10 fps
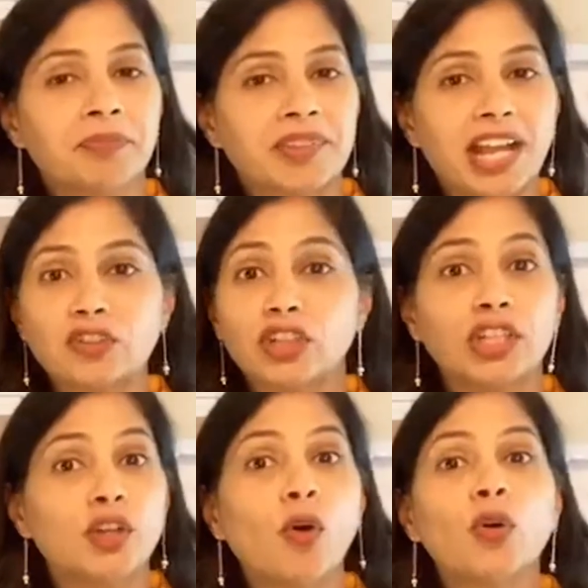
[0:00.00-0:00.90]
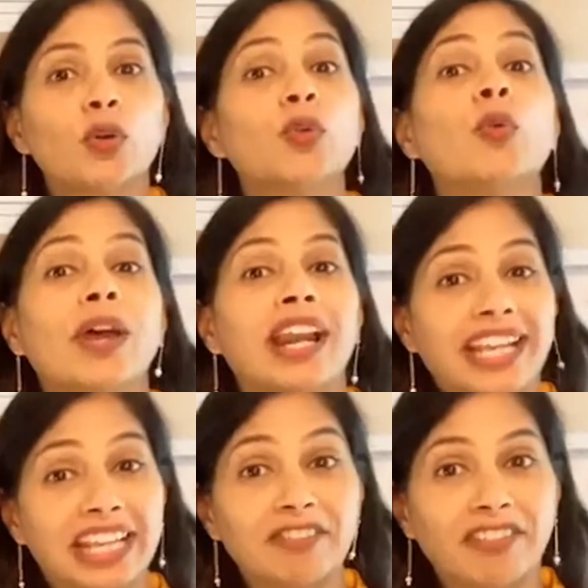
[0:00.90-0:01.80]
actually no clue where I
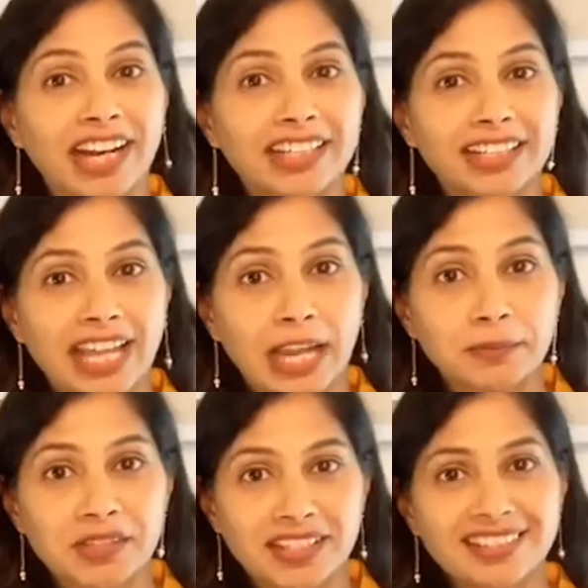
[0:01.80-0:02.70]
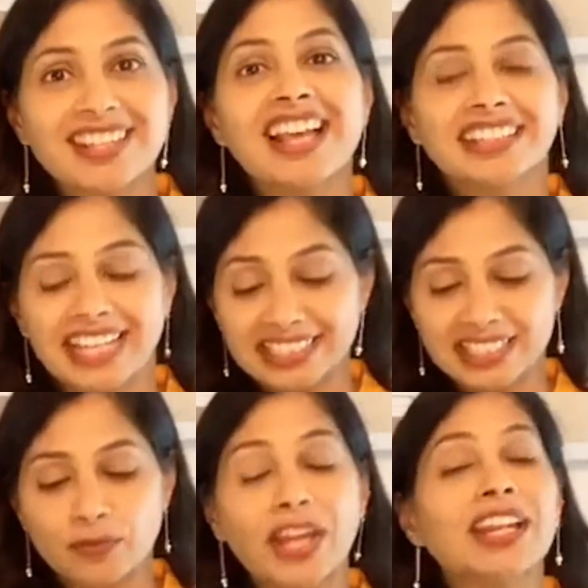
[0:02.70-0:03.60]
can find the carom seeds,
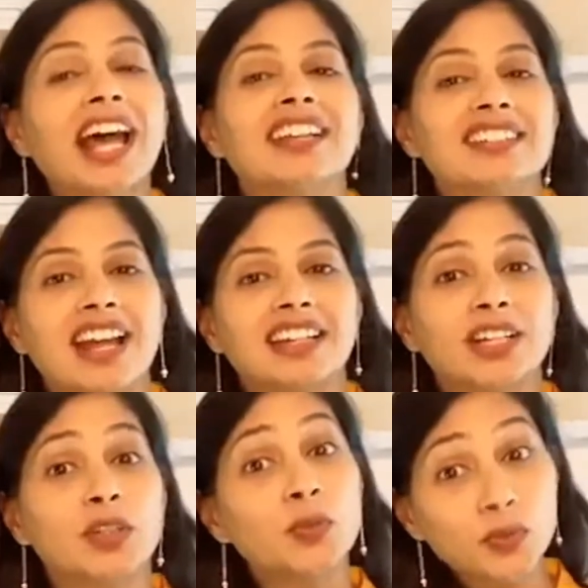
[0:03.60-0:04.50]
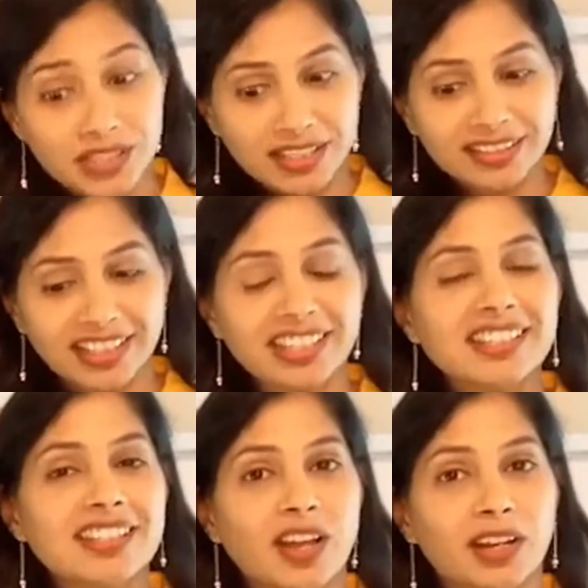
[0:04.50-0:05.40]
that's when I started using
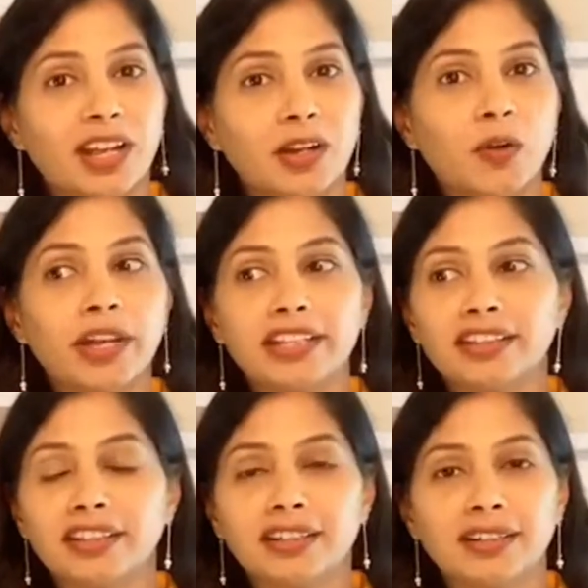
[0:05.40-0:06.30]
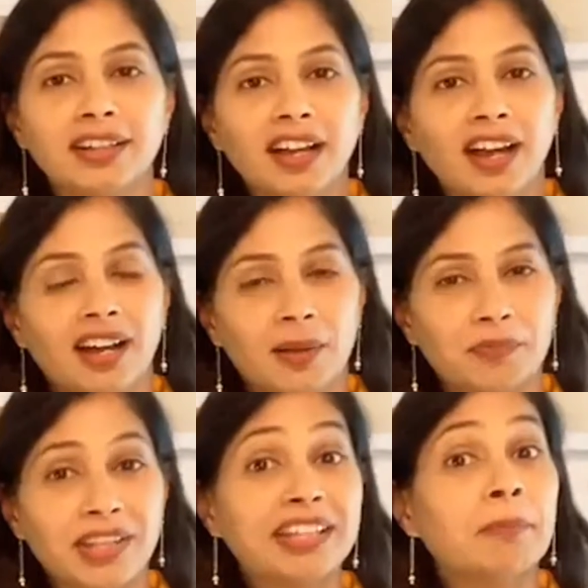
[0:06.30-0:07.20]
these oregano in the
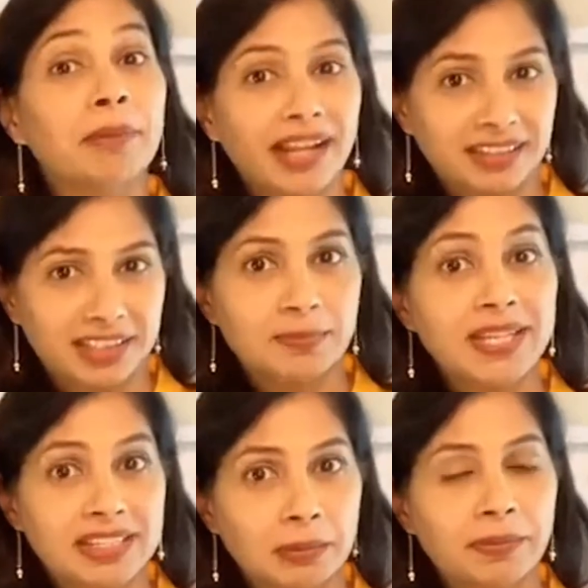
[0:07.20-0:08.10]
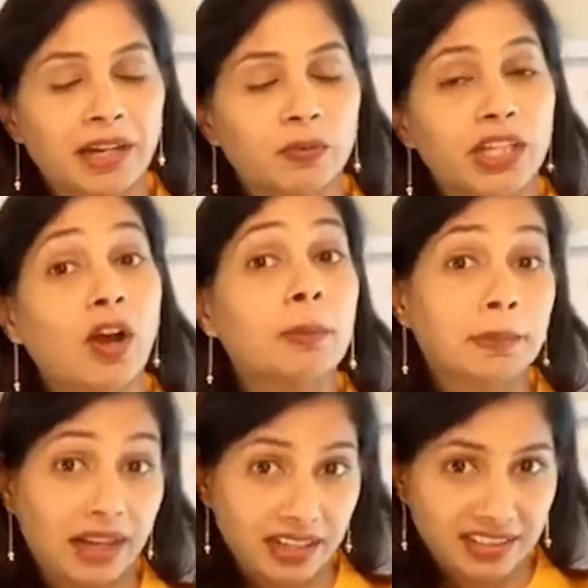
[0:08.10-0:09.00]
bread, special bread we call
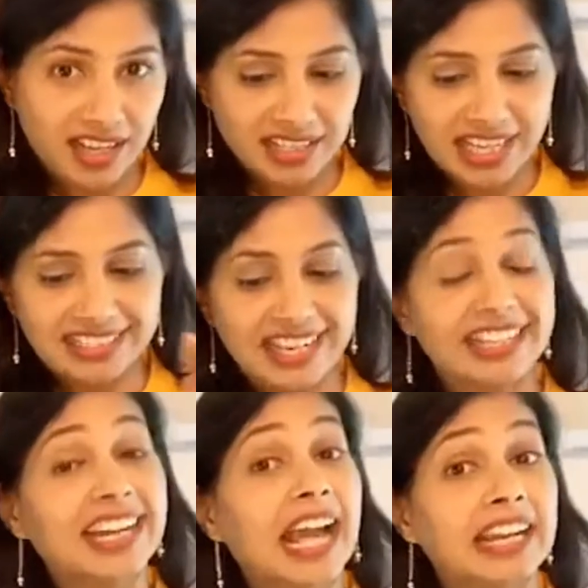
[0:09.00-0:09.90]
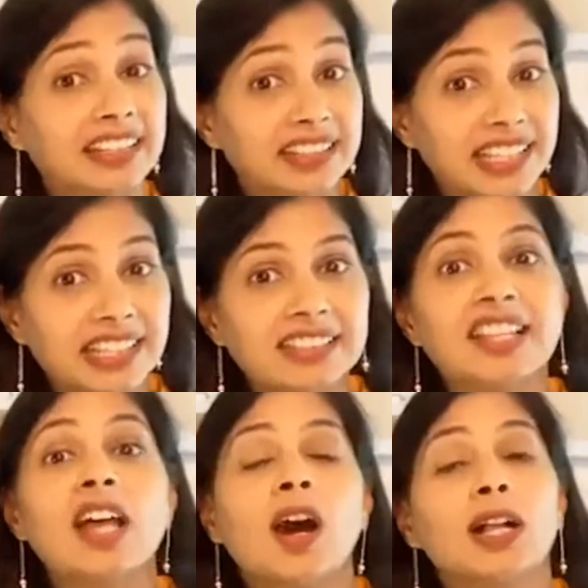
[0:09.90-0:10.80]
parathas. I started adding these,
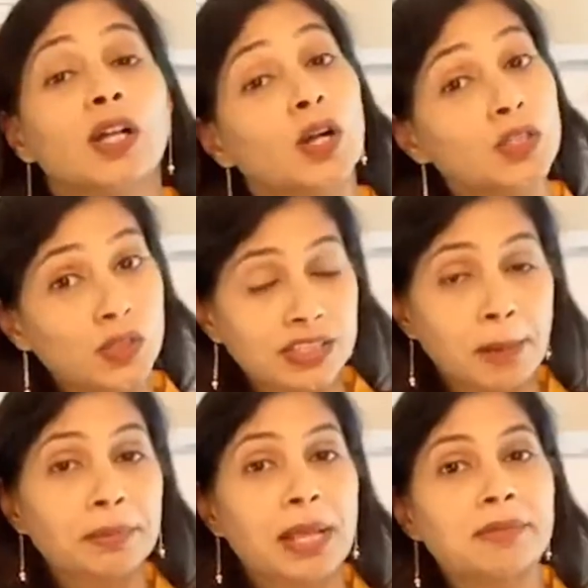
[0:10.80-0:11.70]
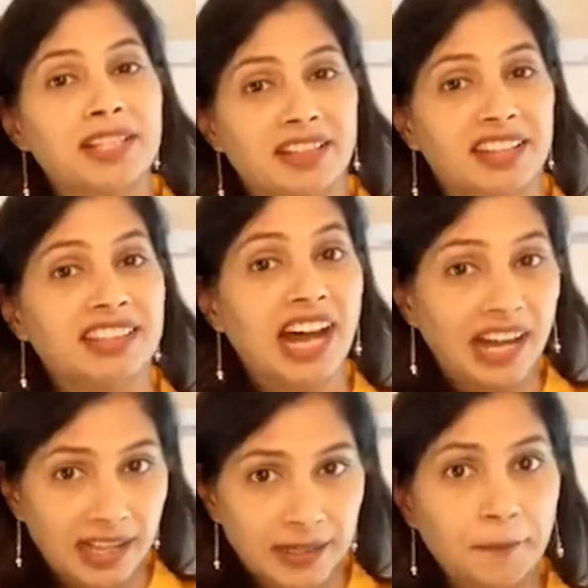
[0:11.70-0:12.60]
or also sometimes in the
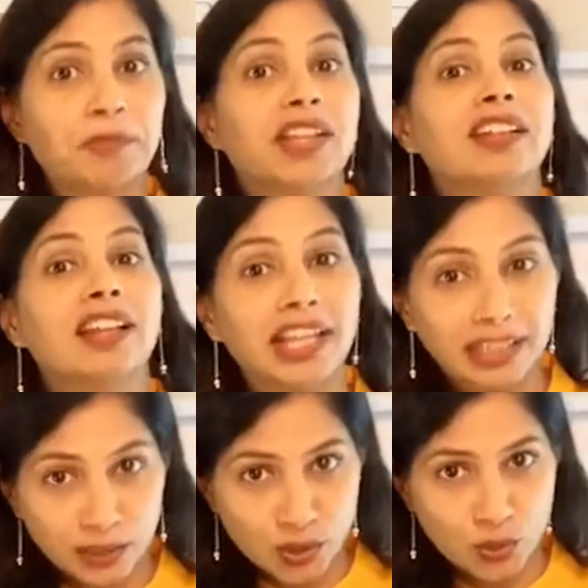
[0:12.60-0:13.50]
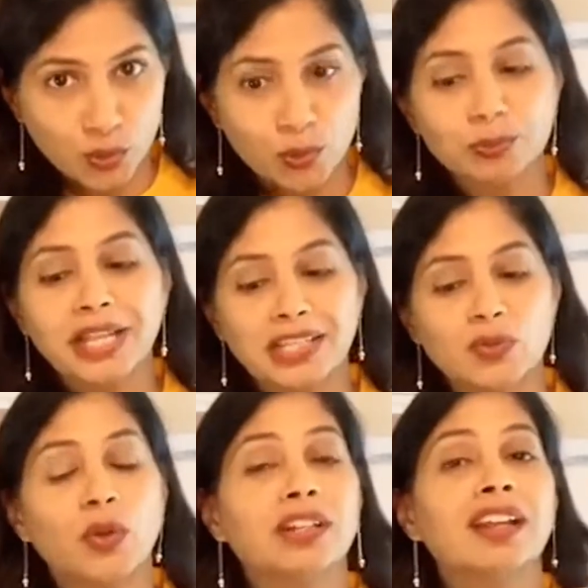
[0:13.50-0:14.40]
dal, in the lentil soup.
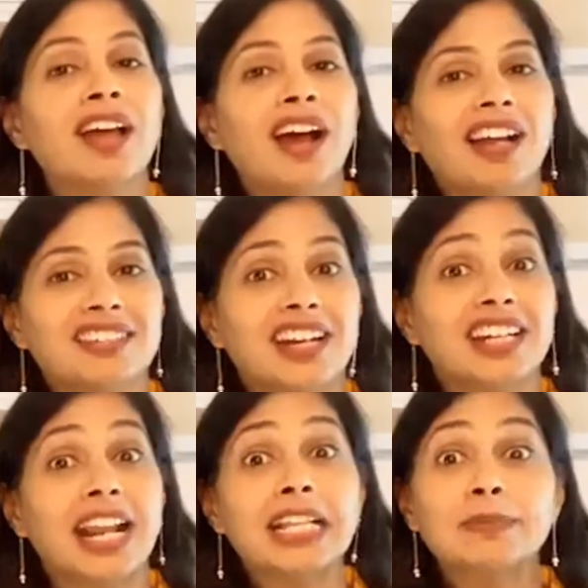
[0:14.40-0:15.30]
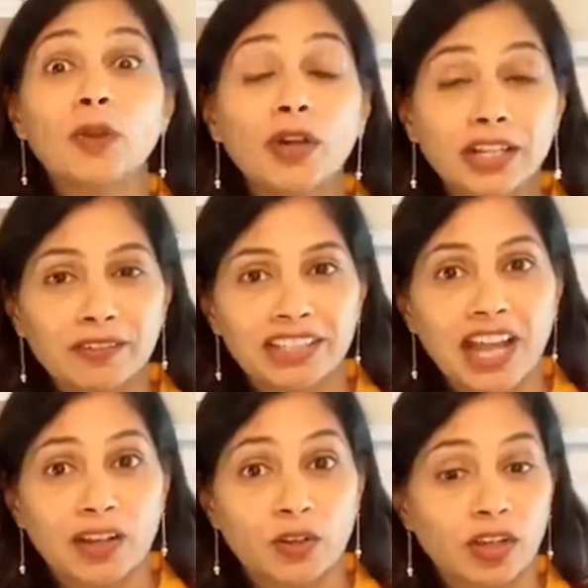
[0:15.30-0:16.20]
That's when I started exploring with
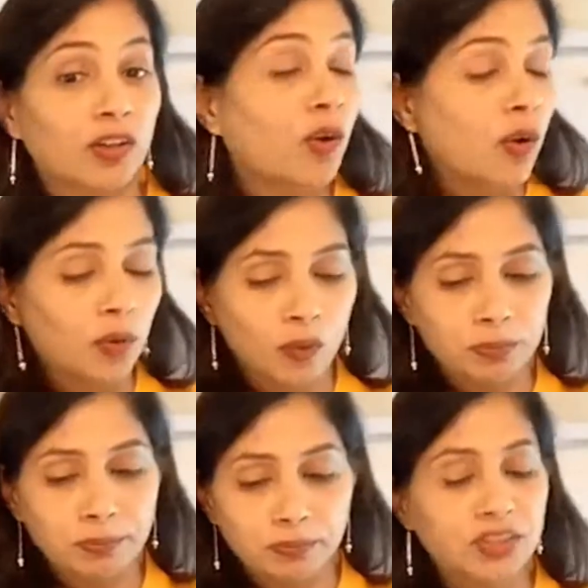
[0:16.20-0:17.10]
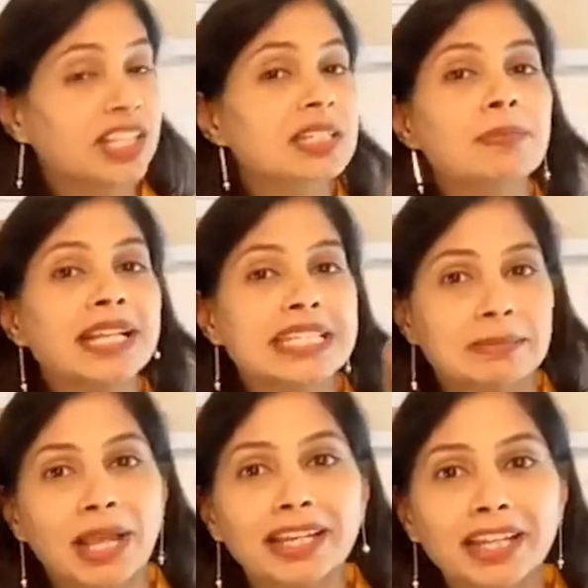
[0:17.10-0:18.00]
oregano, just by
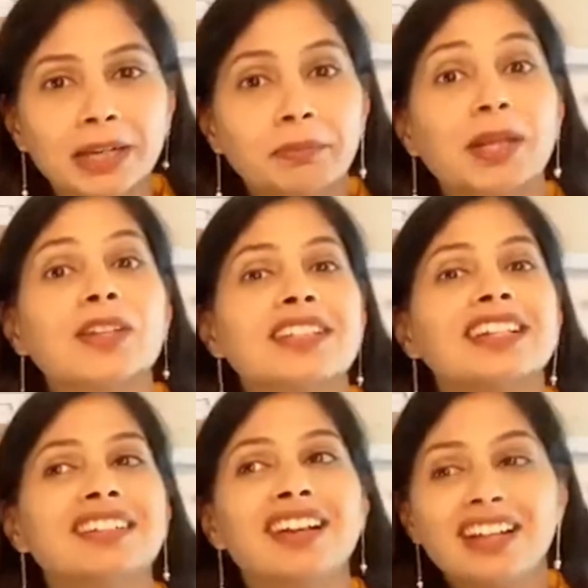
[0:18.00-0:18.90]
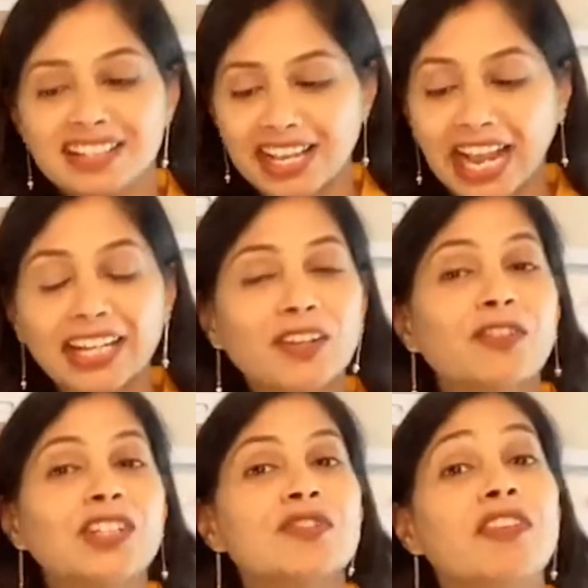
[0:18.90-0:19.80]
smelling it, because it kind
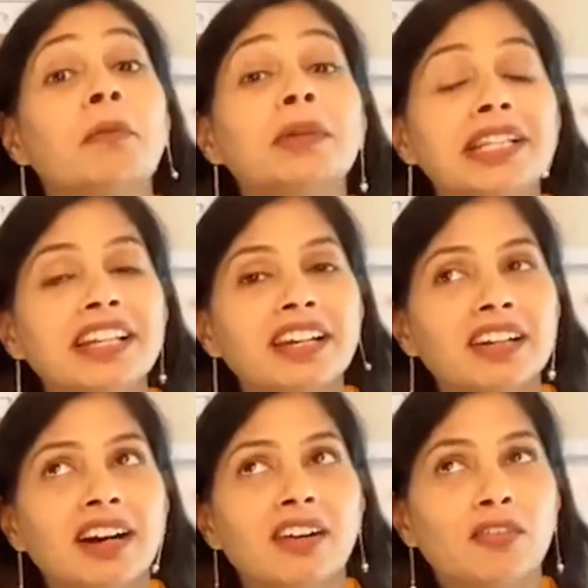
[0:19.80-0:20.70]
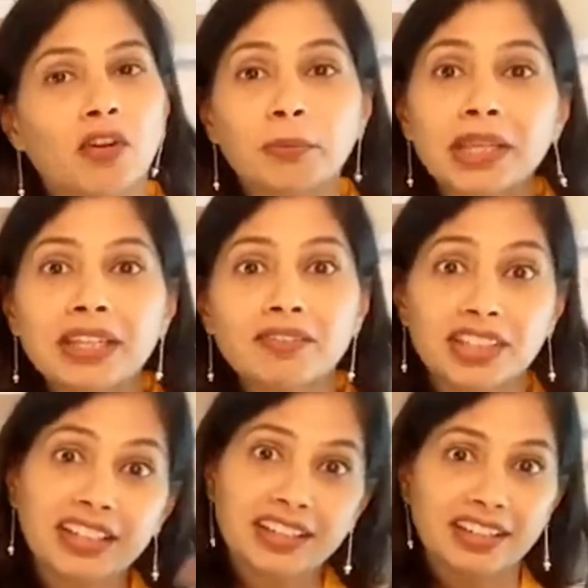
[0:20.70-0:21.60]
of was familiar for me
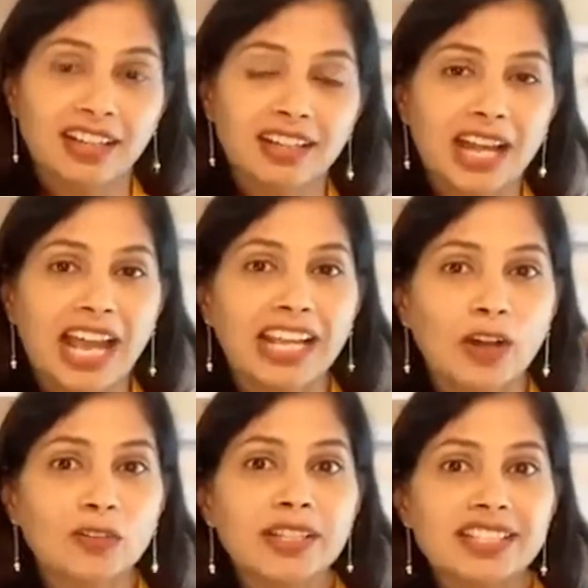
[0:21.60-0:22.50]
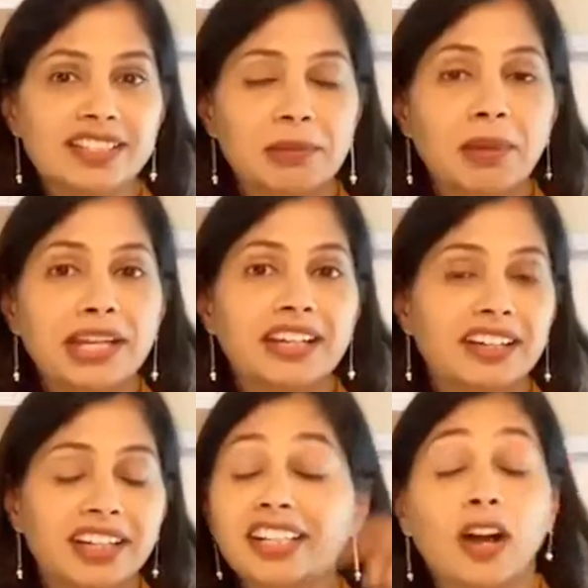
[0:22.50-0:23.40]
with the
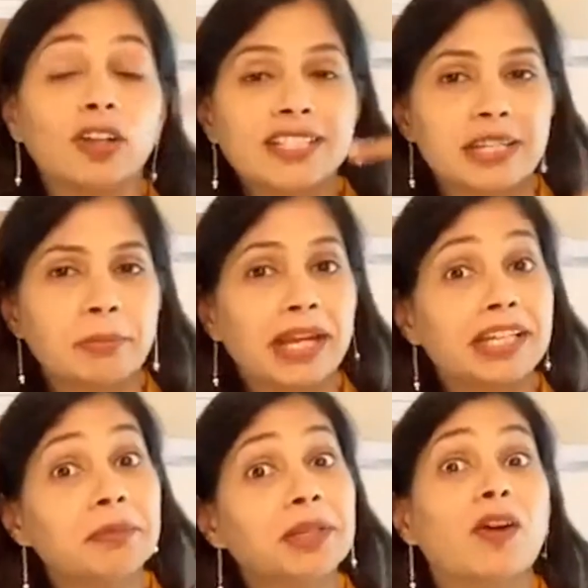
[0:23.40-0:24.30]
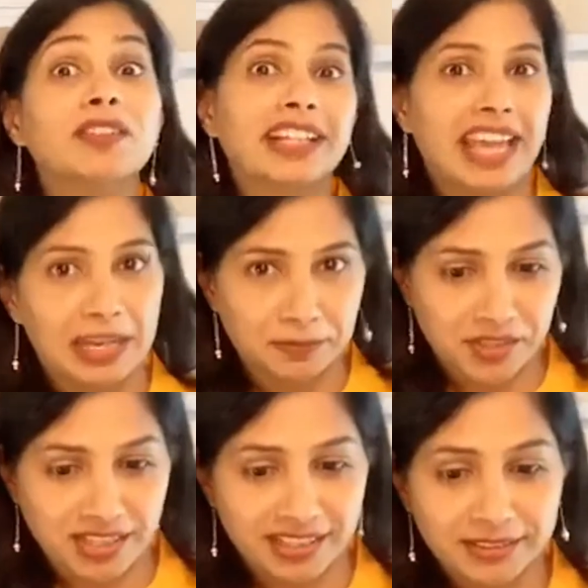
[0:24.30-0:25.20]
it always reminded me of the carom
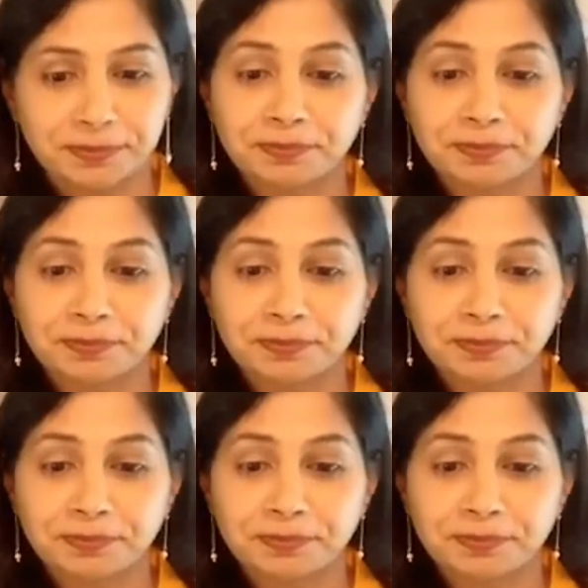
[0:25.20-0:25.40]
seeds.